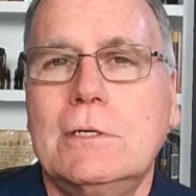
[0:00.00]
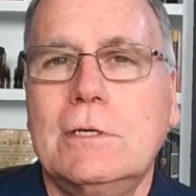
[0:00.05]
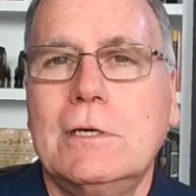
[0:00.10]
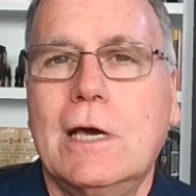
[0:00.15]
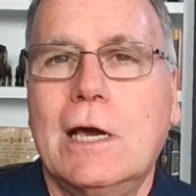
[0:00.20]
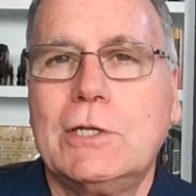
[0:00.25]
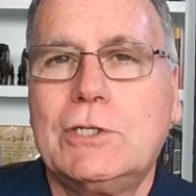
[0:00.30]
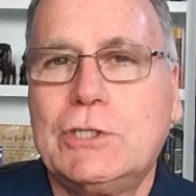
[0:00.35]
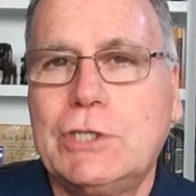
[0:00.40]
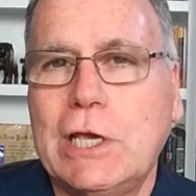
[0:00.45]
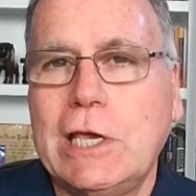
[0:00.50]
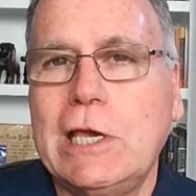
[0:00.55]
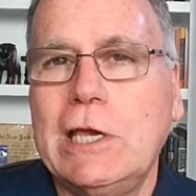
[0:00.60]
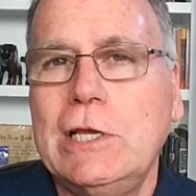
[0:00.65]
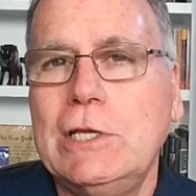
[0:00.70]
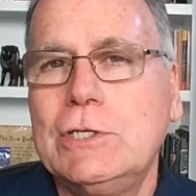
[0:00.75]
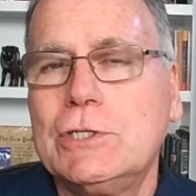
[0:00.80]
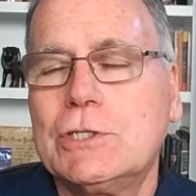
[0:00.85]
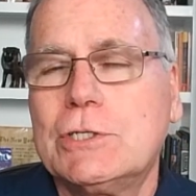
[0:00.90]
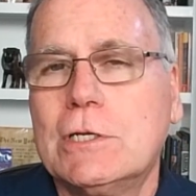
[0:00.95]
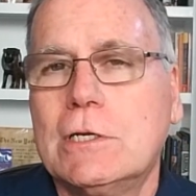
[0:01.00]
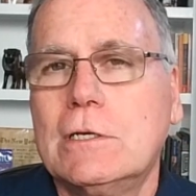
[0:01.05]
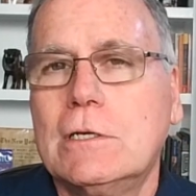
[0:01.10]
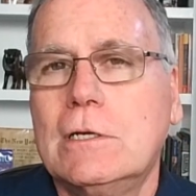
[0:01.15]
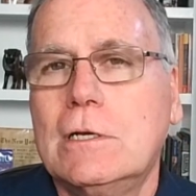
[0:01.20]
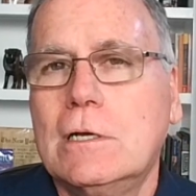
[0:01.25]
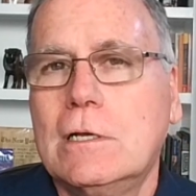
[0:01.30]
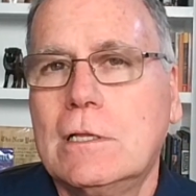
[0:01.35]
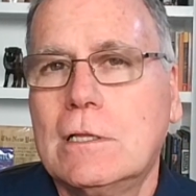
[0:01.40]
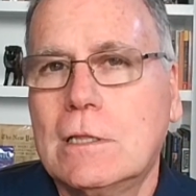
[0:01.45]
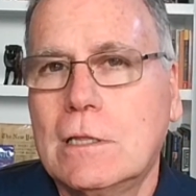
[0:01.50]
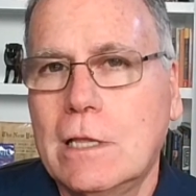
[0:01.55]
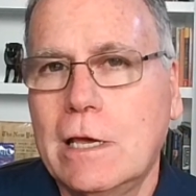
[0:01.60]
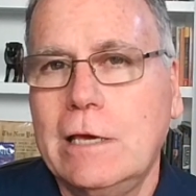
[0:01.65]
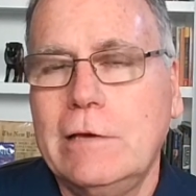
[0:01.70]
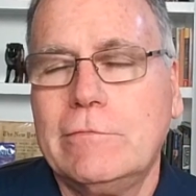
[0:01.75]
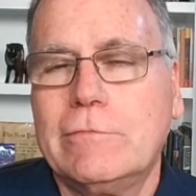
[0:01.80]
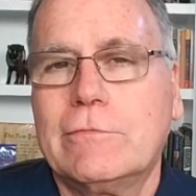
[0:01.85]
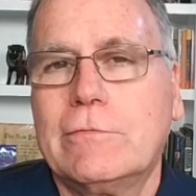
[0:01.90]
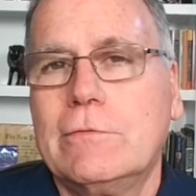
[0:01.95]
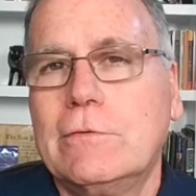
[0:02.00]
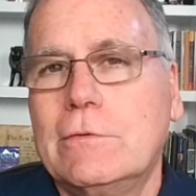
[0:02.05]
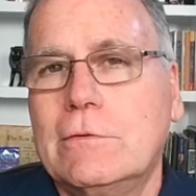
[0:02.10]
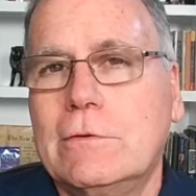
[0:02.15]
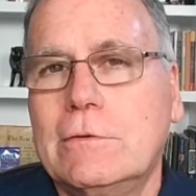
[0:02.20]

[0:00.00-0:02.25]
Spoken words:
a changed life.